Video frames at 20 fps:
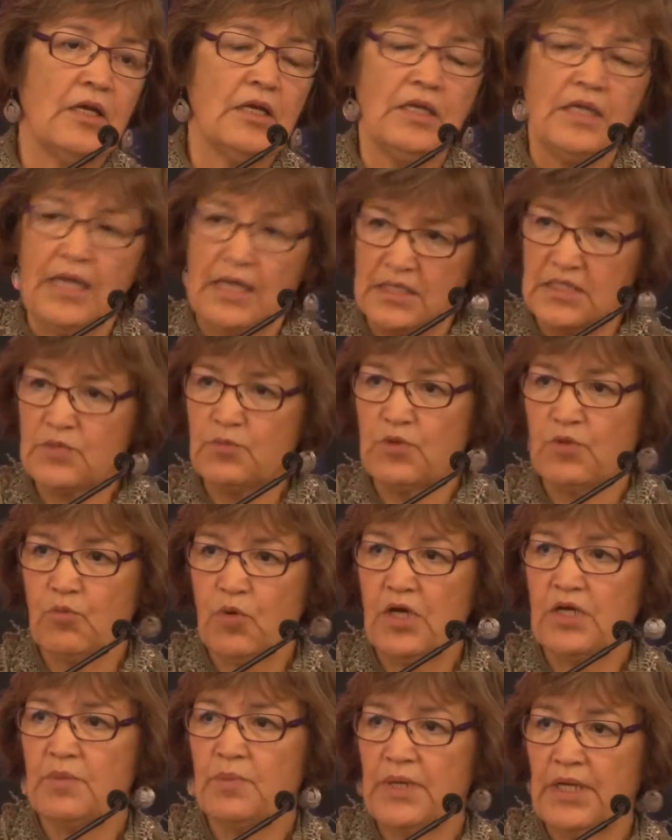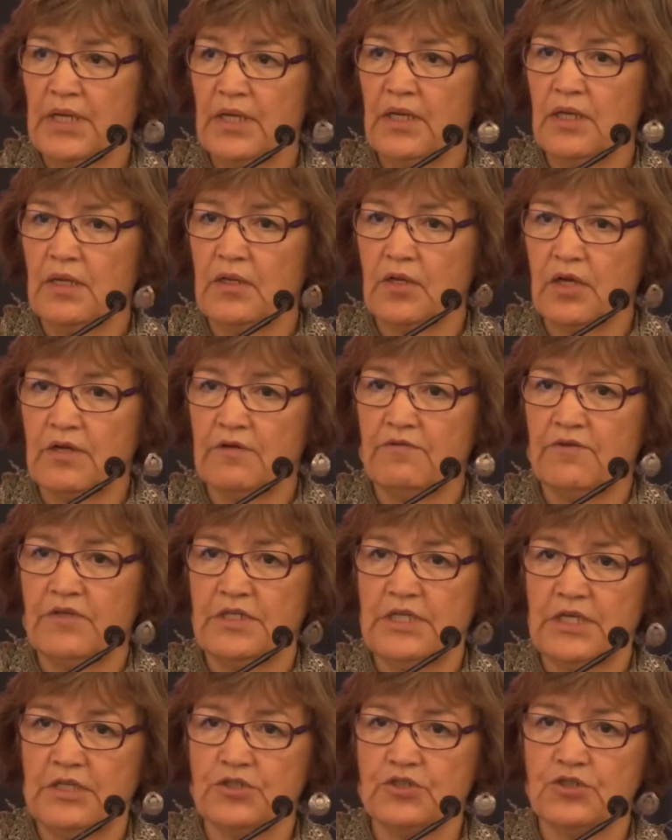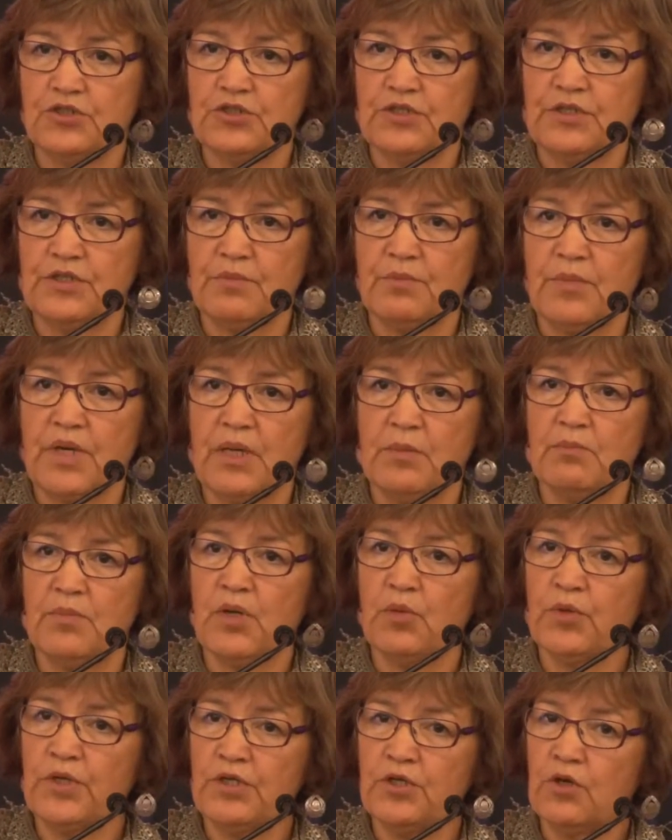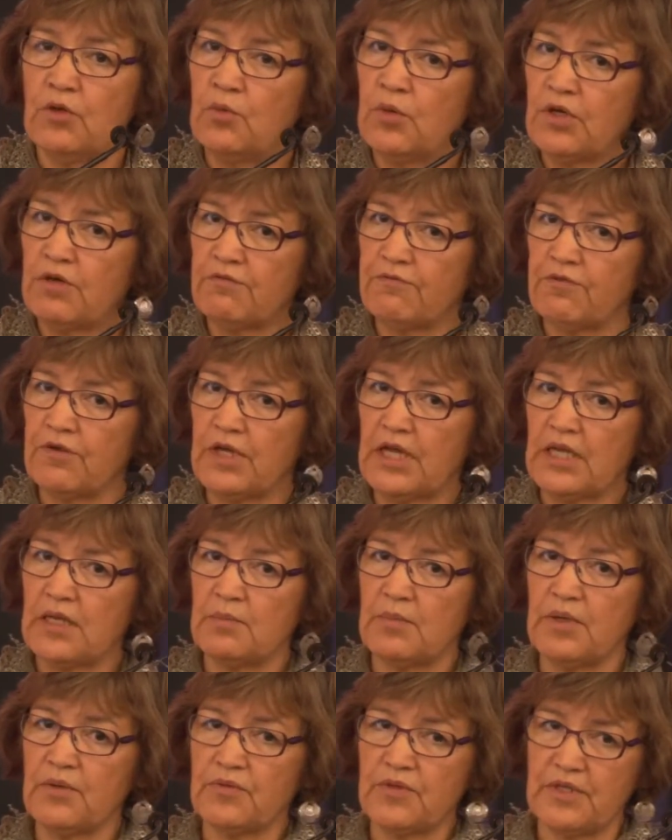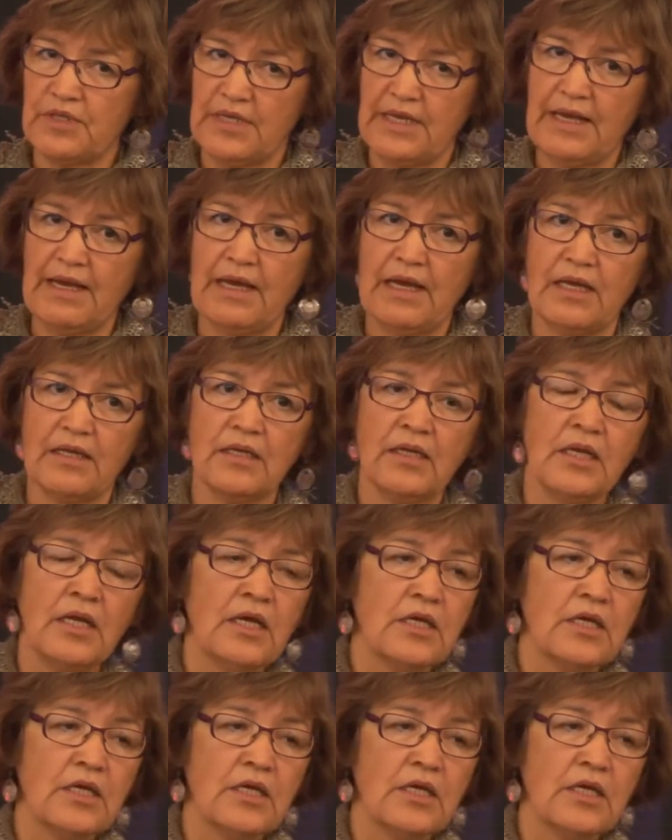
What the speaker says: yes, we want to pay a lot of attention to the mom, but we don't want to forget about the dad.